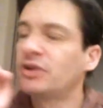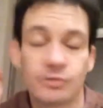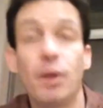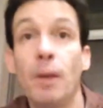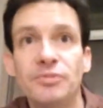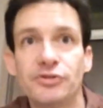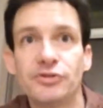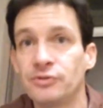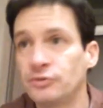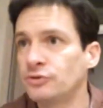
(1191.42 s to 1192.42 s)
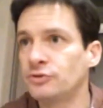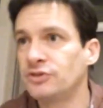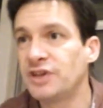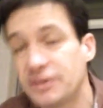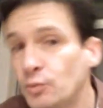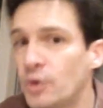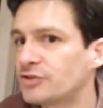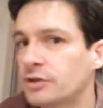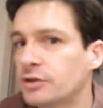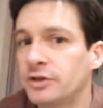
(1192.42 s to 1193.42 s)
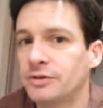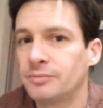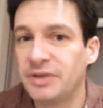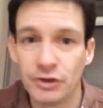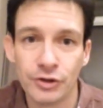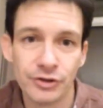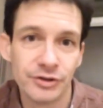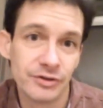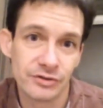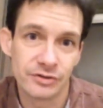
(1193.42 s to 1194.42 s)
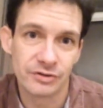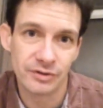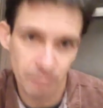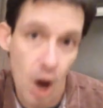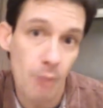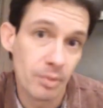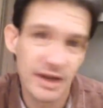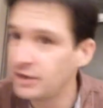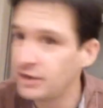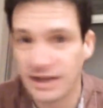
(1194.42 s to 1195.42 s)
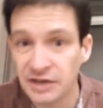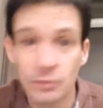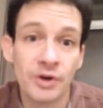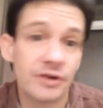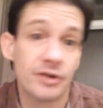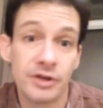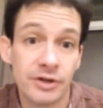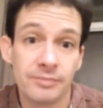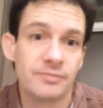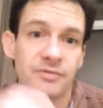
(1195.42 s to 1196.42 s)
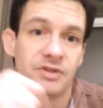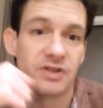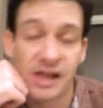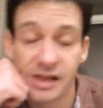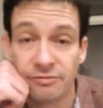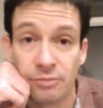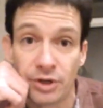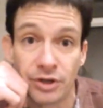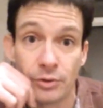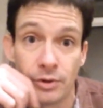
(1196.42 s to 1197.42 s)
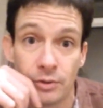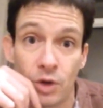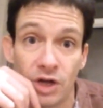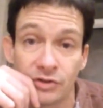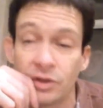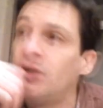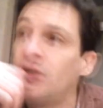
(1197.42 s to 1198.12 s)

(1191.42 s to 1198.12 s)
Bob didn't want to be known as Bob. He didn't want to tell everybody who he was.